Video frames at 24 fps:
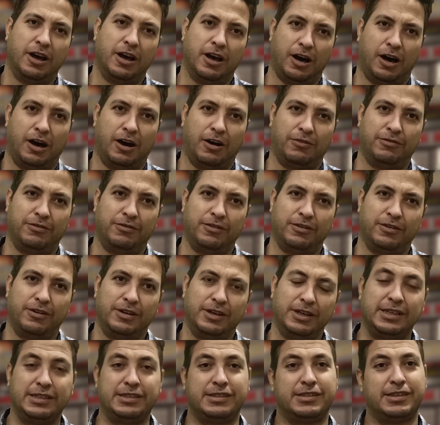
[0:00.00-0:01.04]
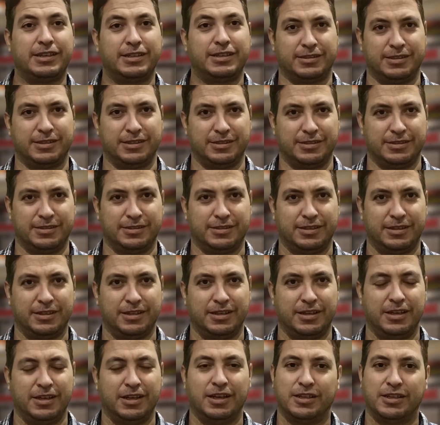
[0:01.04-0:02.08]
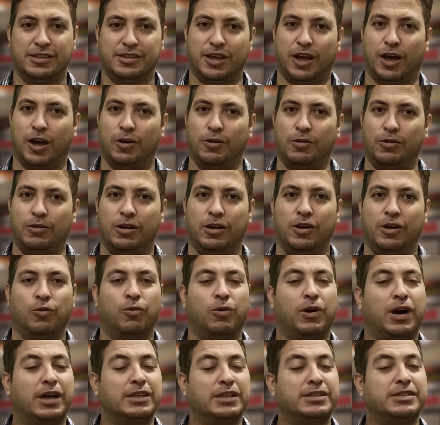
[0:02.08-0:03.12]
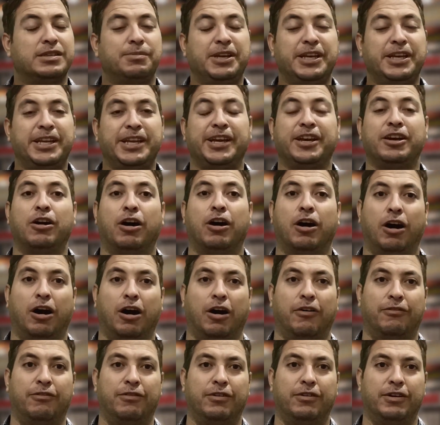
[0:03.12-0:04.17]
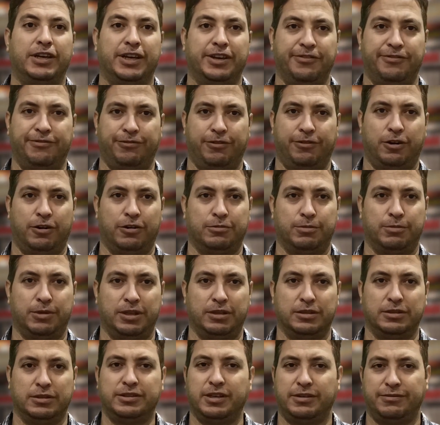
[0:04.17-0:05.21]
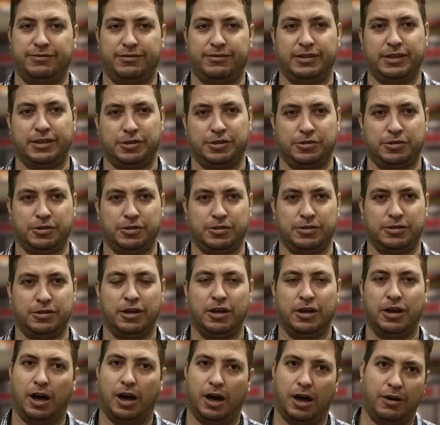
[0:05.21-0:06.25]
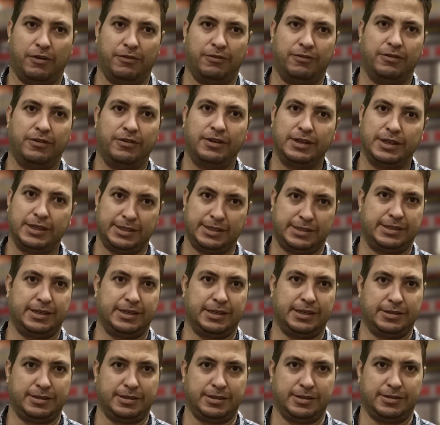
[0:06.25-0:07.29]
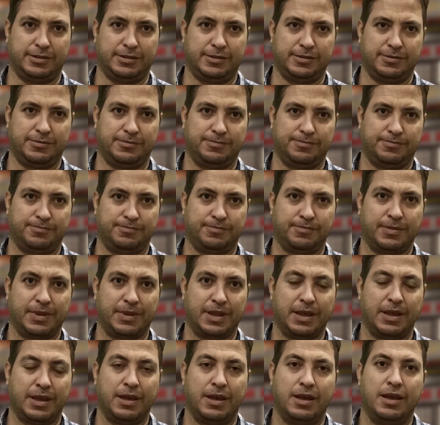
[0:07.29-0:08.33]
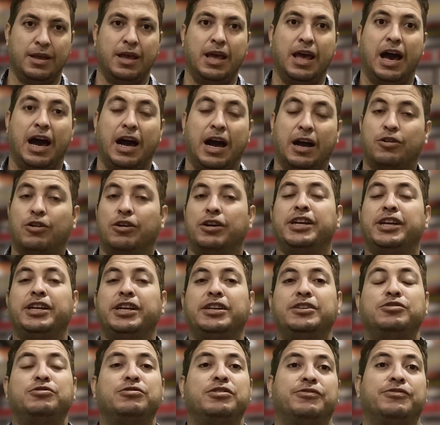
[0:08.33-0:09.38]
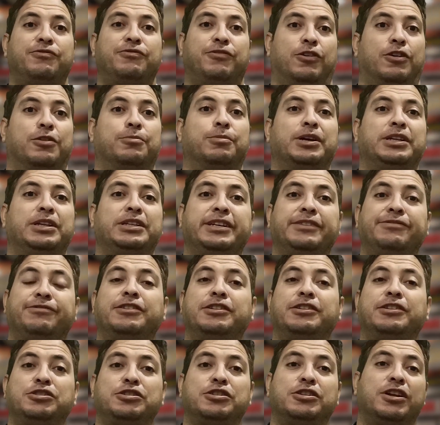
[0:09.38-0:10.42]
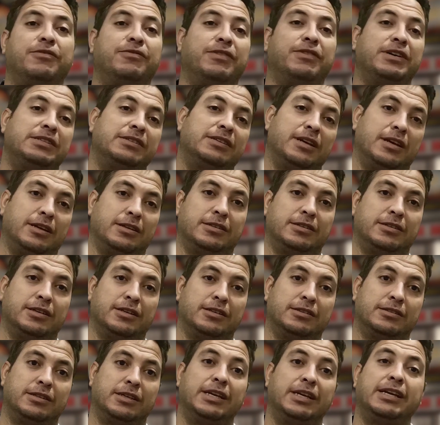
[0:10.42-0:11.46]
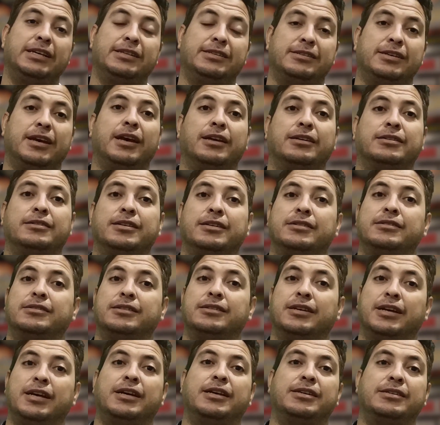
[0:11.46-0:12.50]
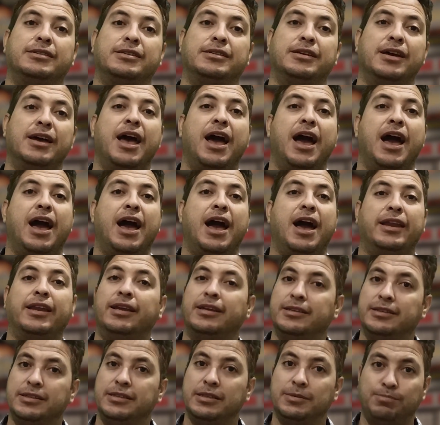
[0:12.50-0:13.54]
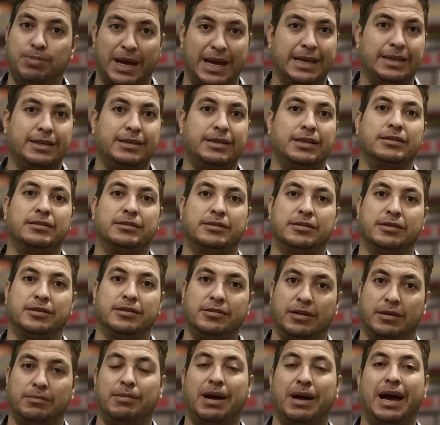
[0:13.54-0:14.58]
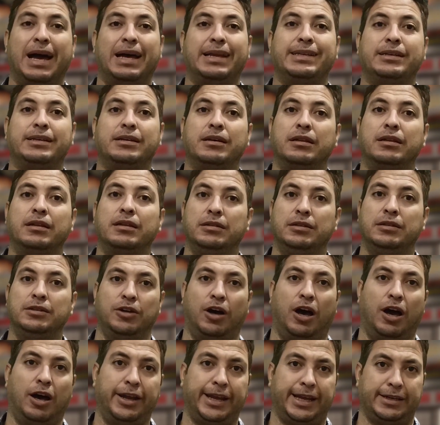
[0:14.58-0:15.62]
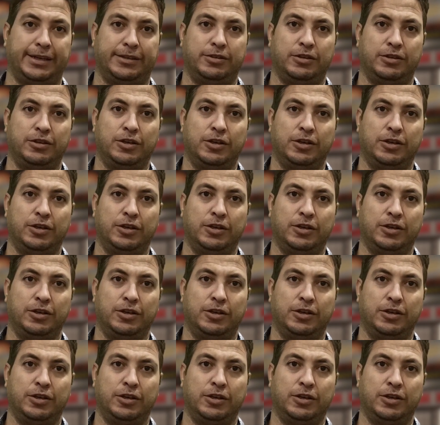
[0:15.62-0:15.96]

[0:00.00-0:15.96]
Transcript: of a sentence. So, what's the meaning of a formal definition of a sentence? According to the formal definition of a sentence is an independent grammatical unit